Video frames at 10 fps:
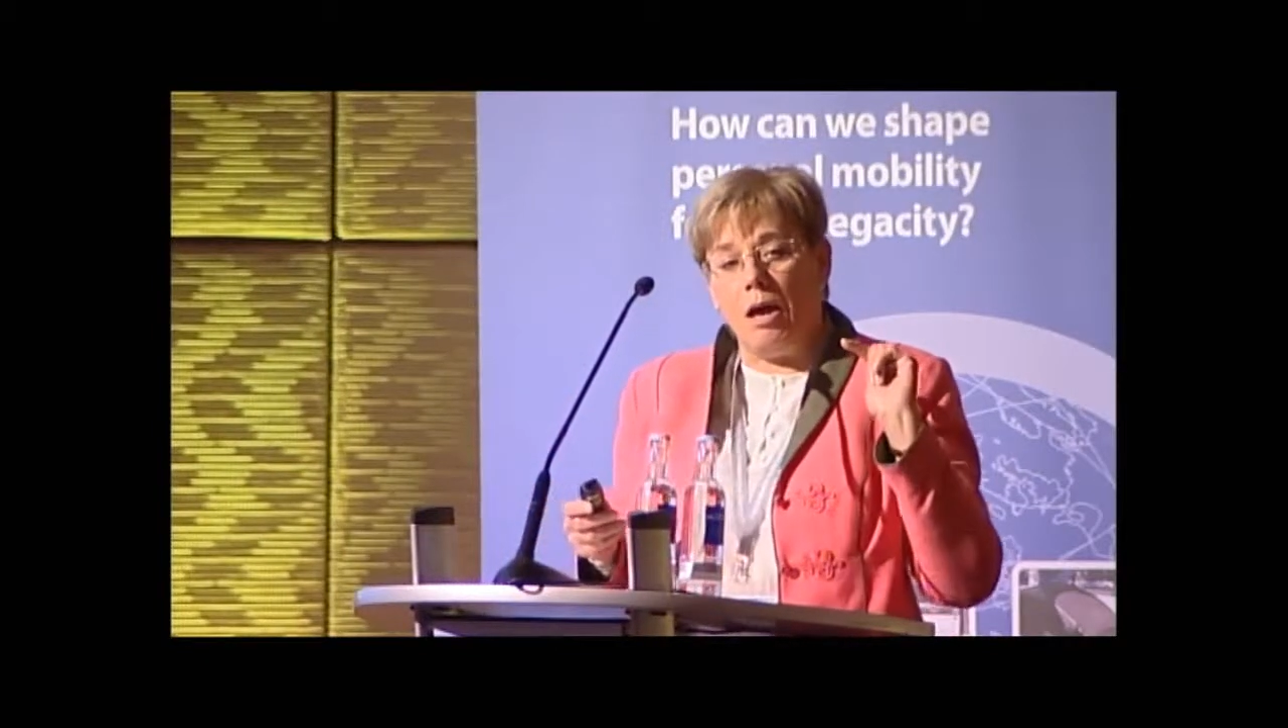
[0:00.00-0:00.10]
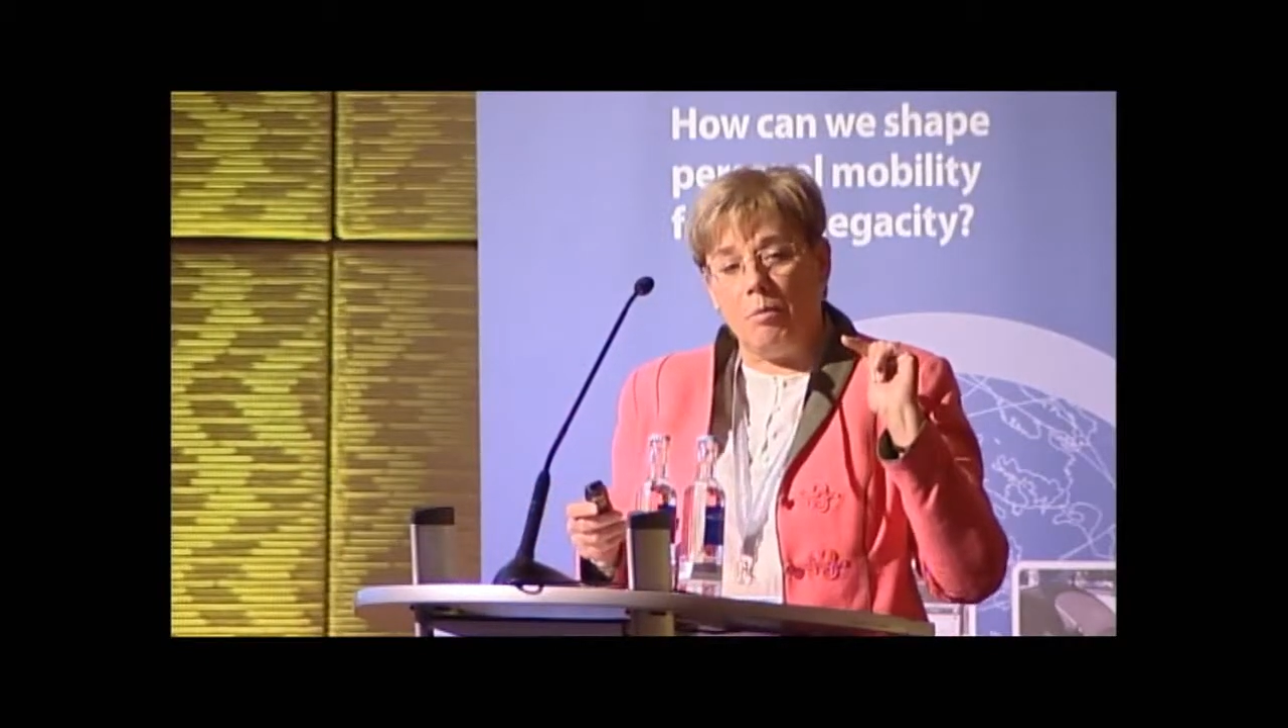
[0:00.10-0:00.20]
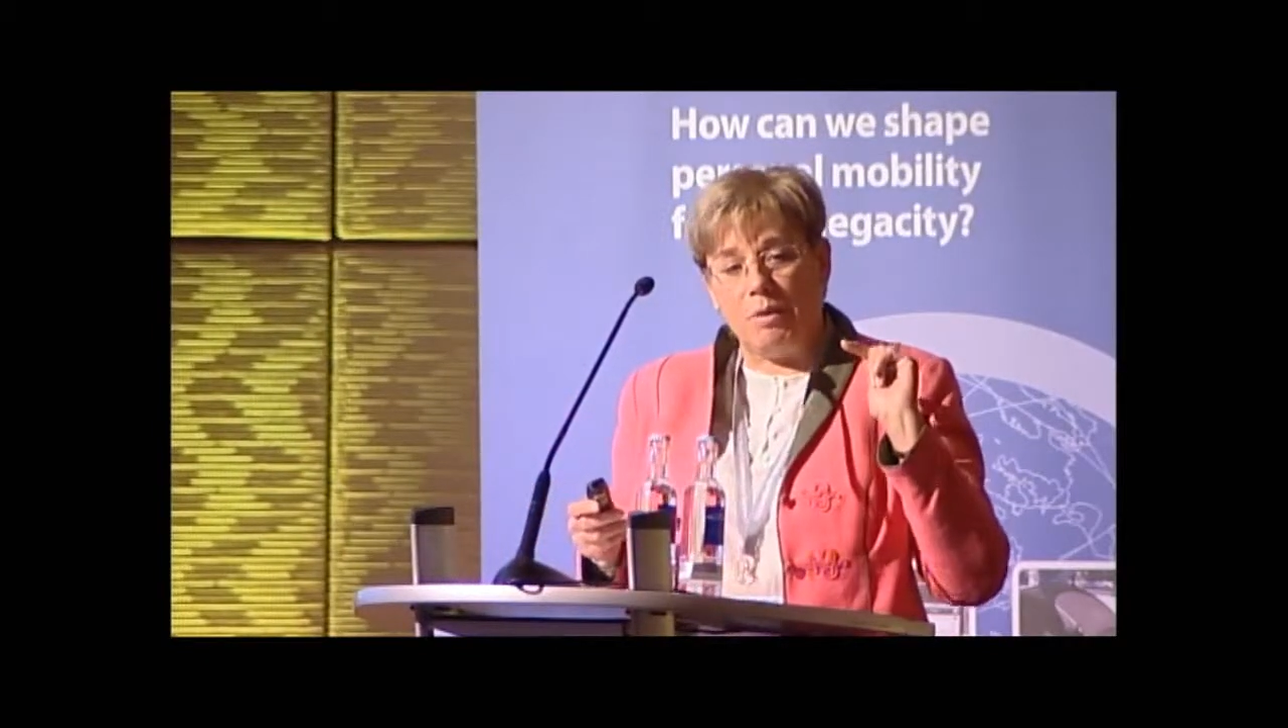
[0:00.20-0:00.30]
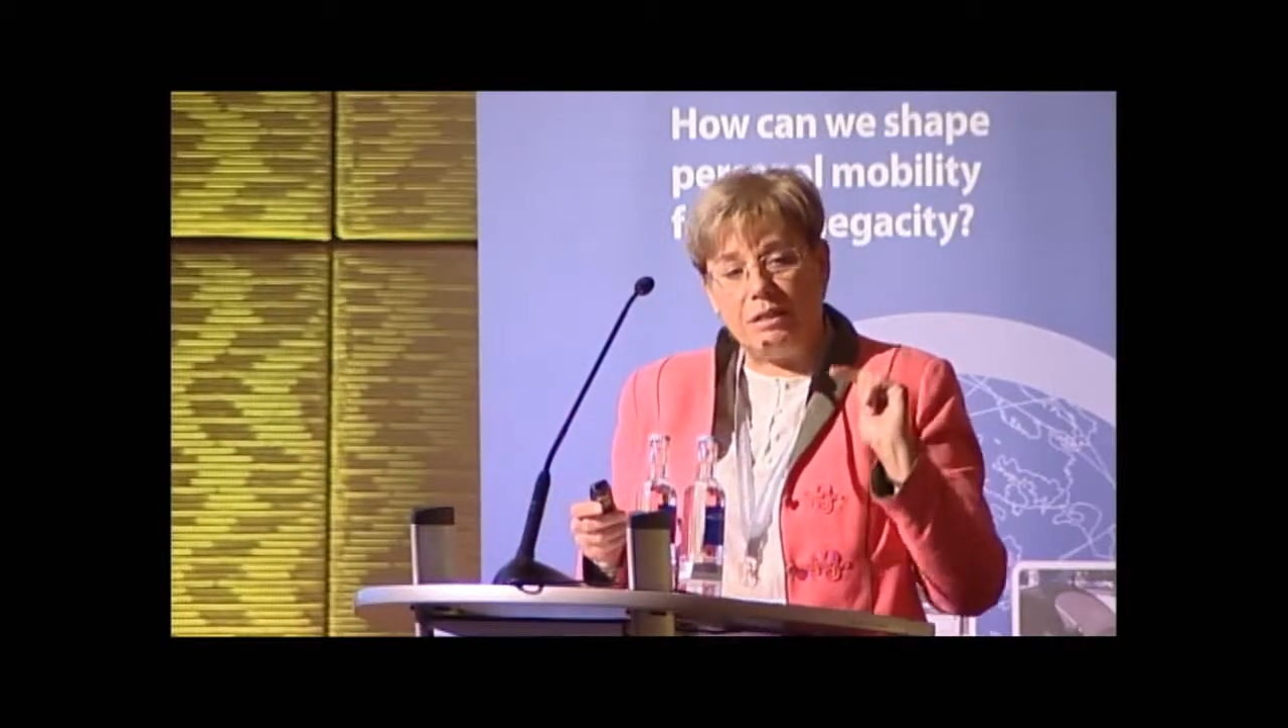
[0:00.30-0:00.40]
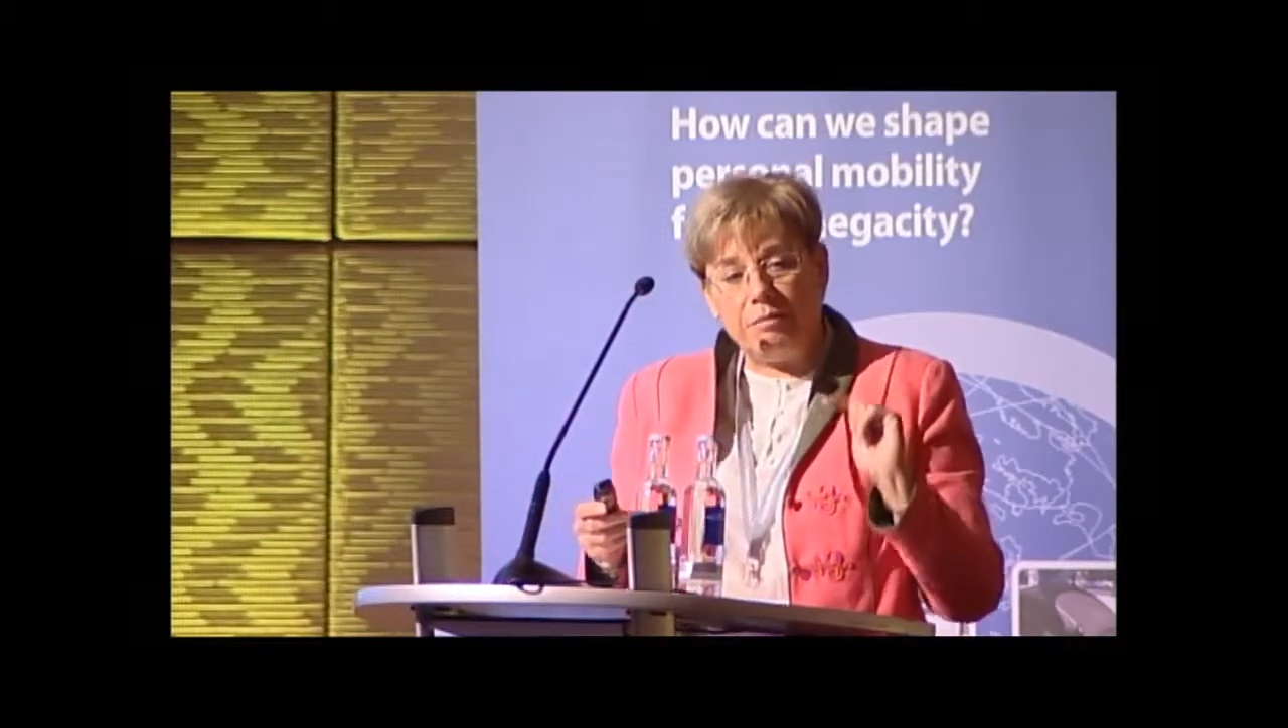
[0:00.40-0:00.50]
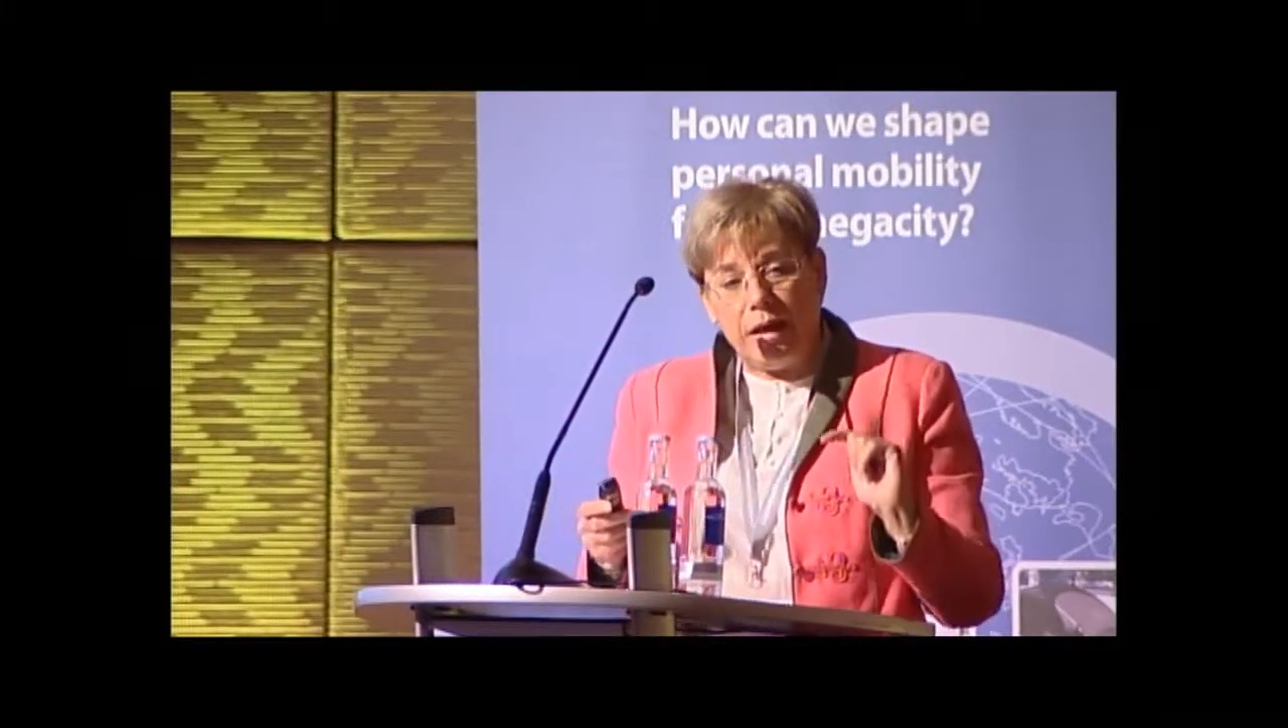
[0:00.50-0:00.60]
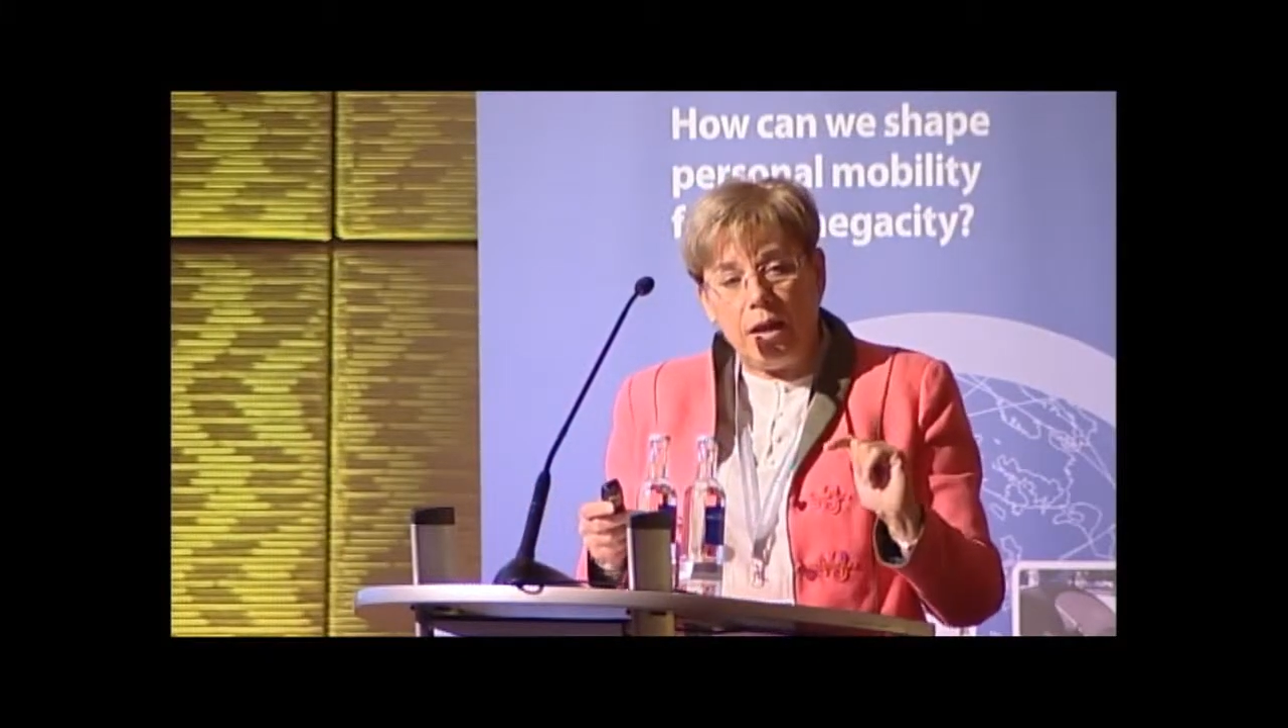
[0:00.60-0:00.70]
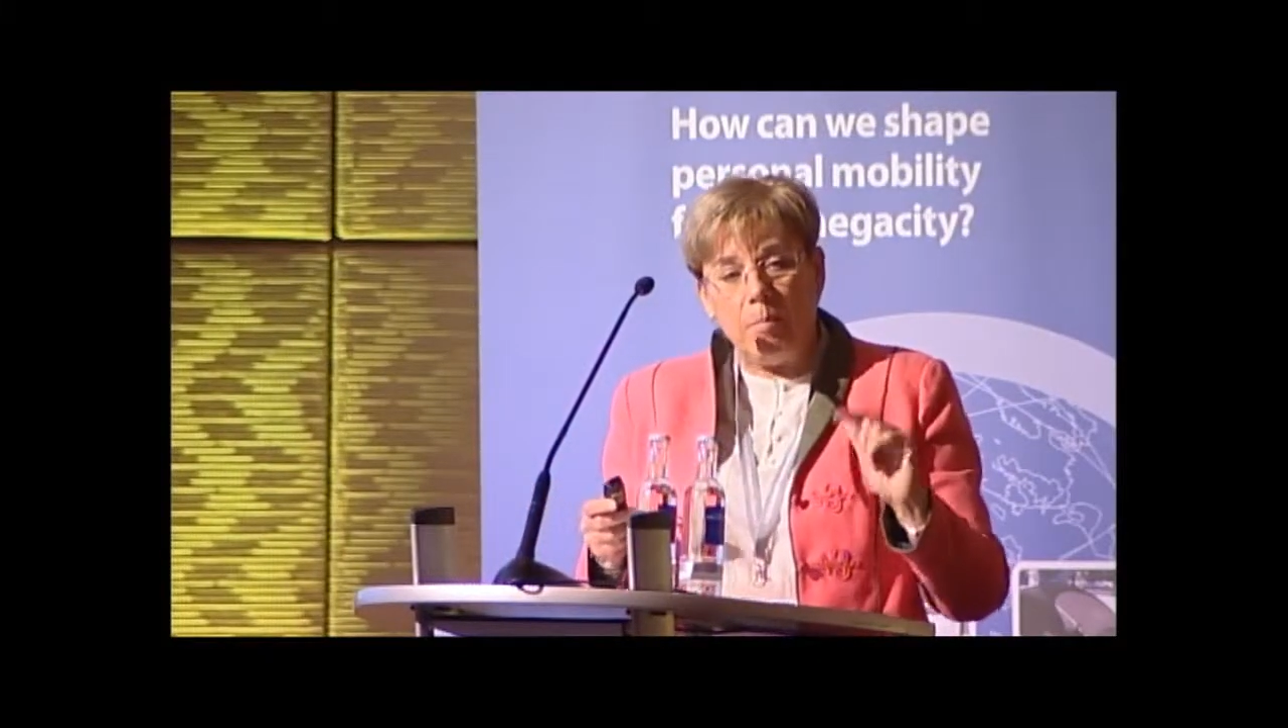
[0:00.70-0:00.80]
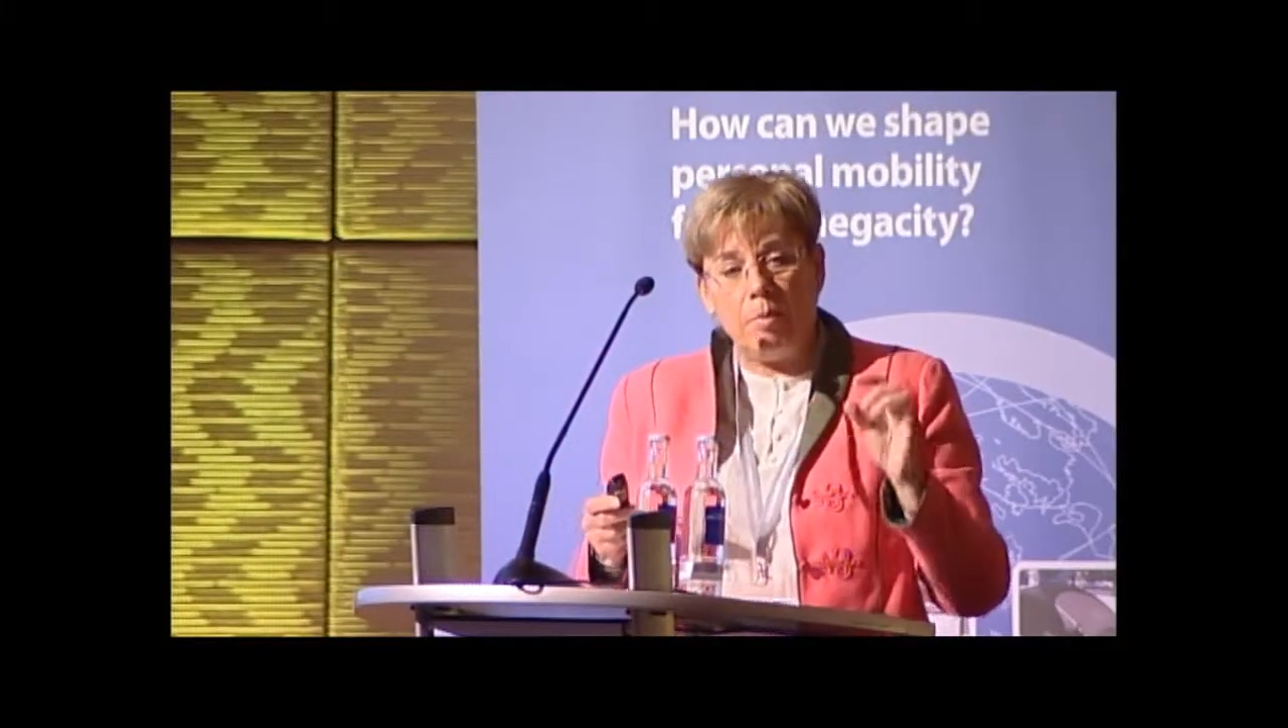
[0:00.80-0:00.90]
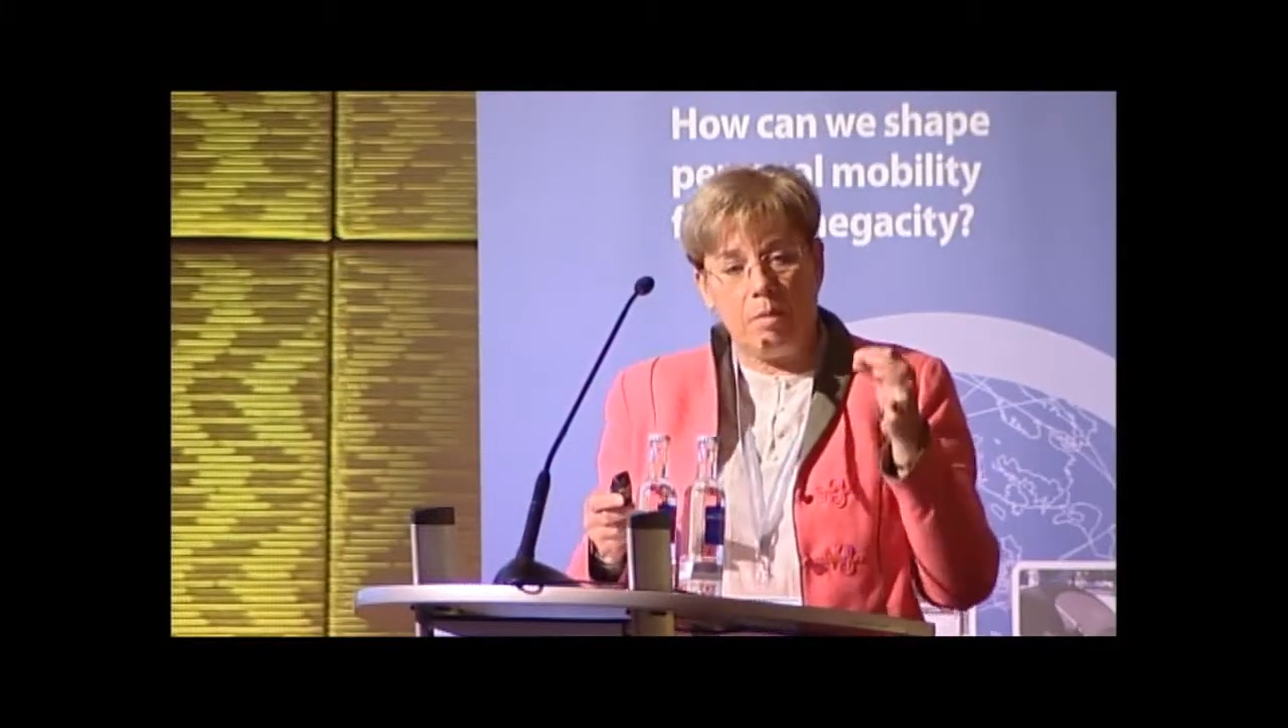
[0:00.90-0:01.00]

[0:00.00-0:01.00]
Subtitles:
we develop